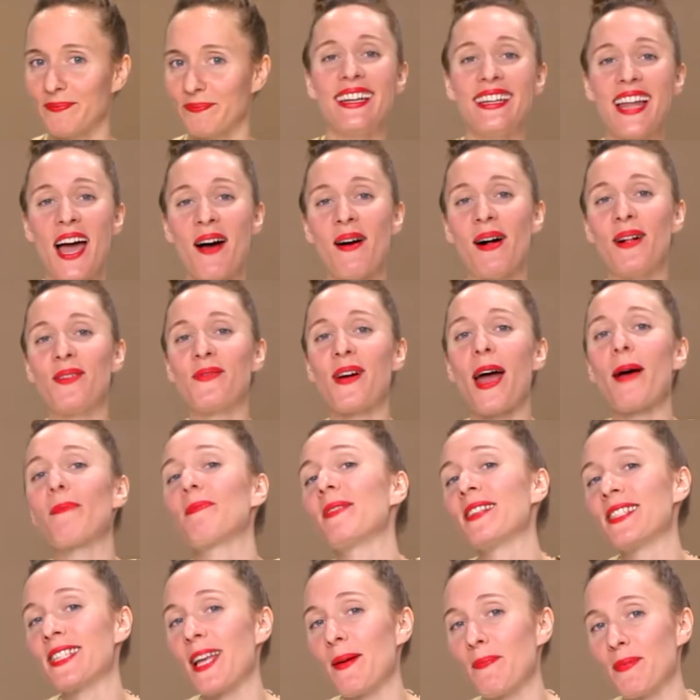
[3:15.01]
Now I'll wrap
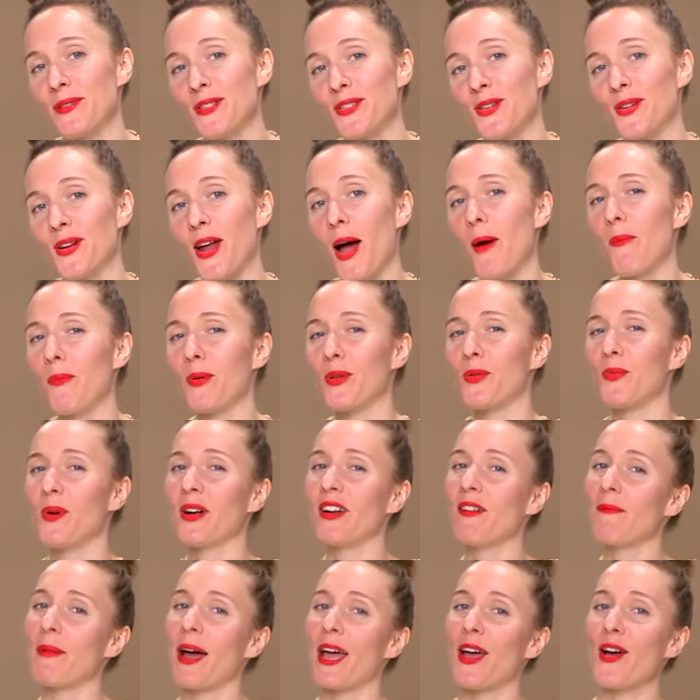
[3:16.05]
this episode up with one
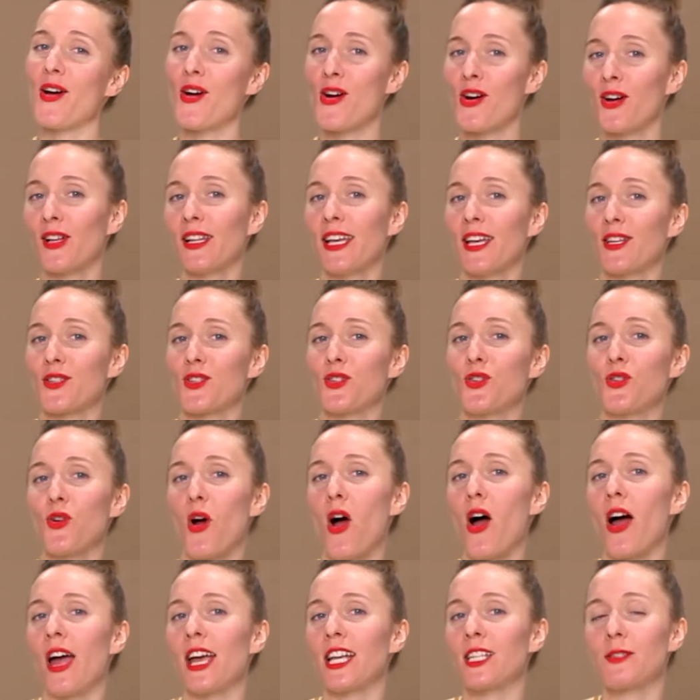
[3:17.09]
of my earliest
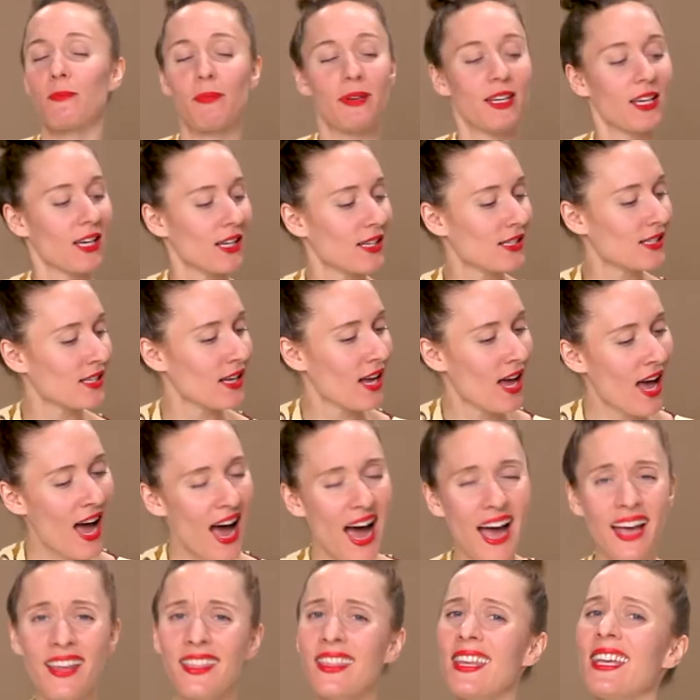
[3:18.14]
drawings because
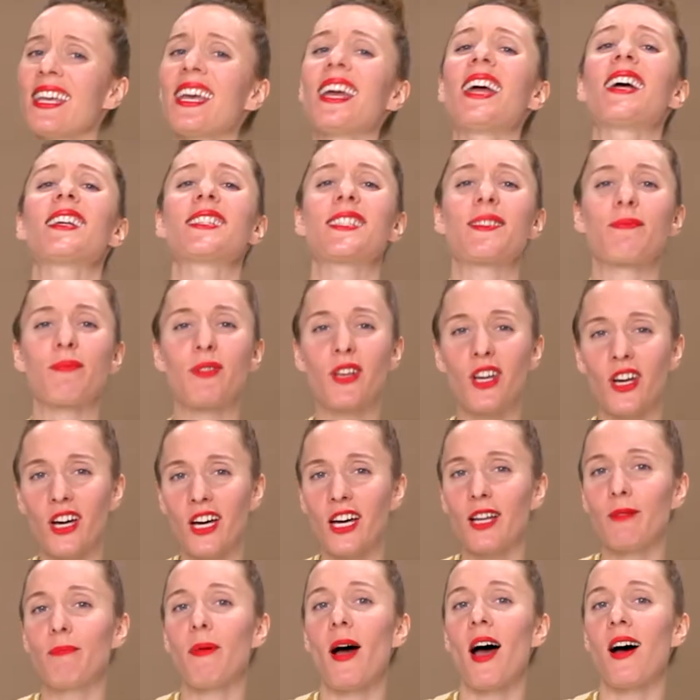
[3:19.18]
I think it has some
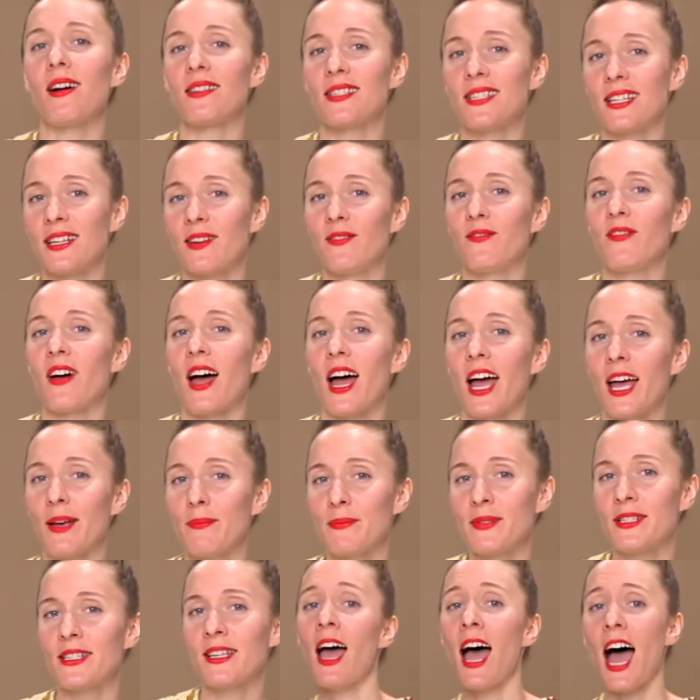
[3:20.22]
good positive
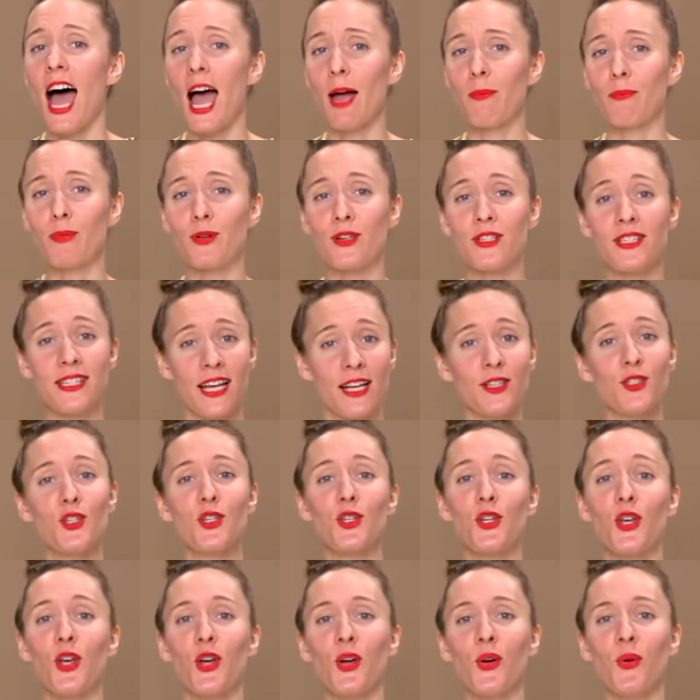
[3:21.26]
vibes. I present
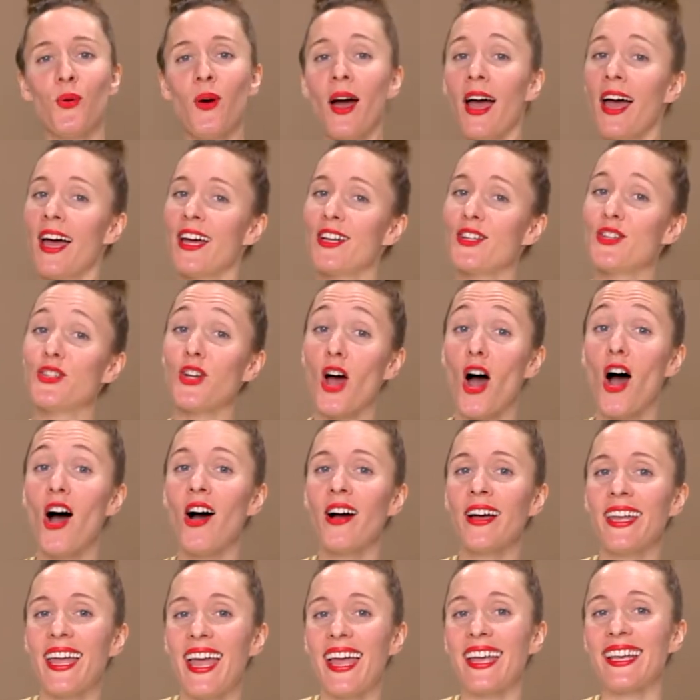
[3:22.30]
to you
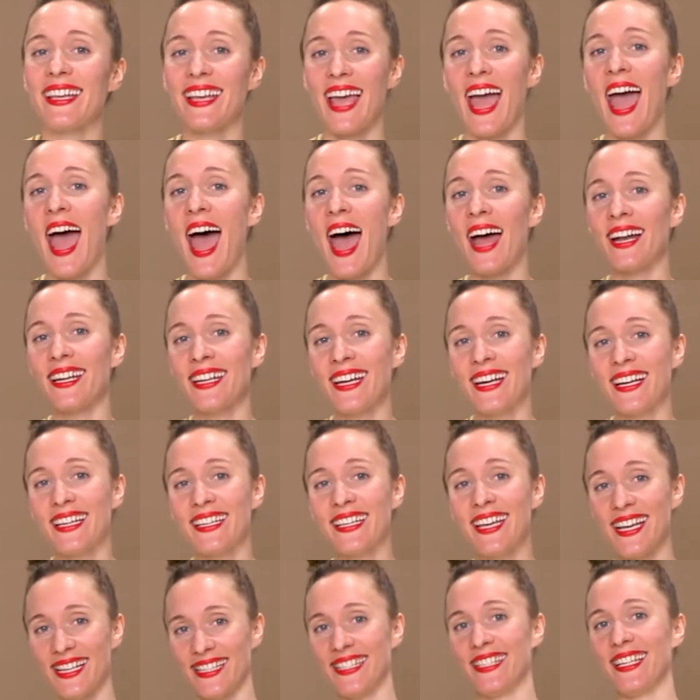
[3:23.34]
dog and cat
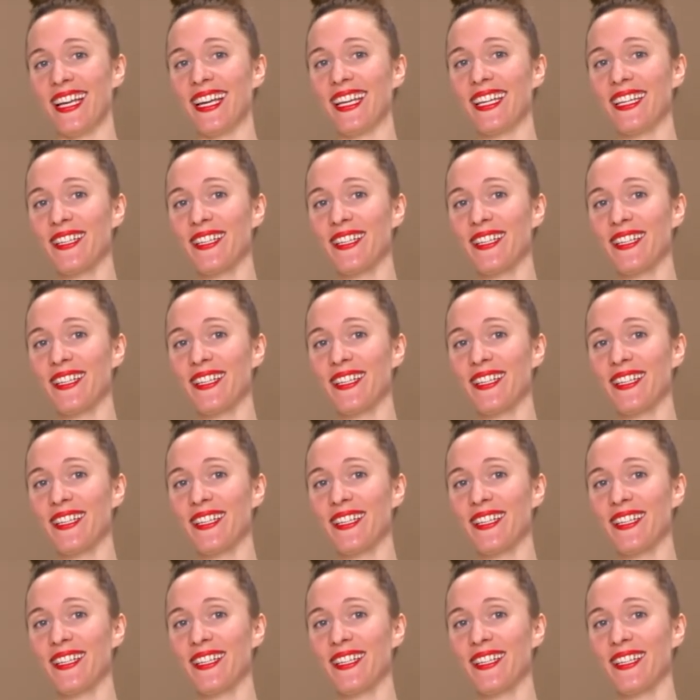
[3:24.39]
kissing.